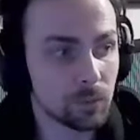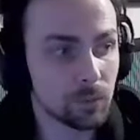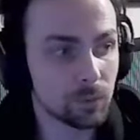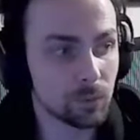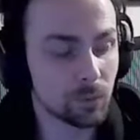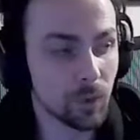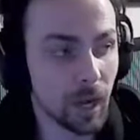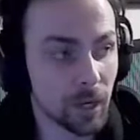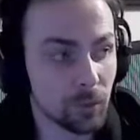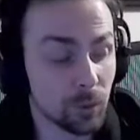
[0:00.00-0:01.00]
to
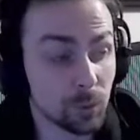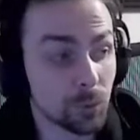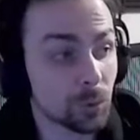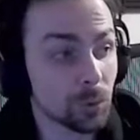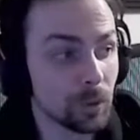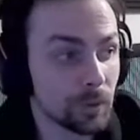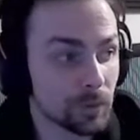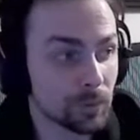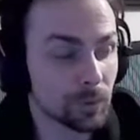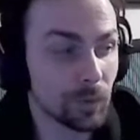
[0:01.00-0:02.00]
either look cool in
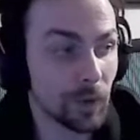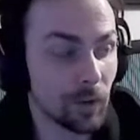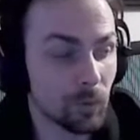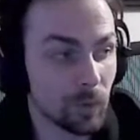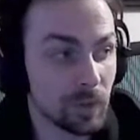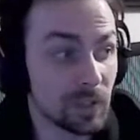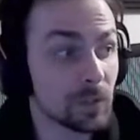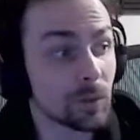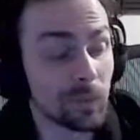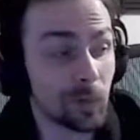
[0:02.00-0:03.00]
front of everyone, this
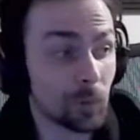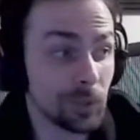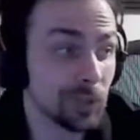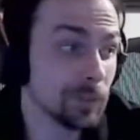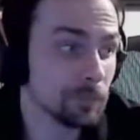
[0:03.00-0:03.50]
is conformity,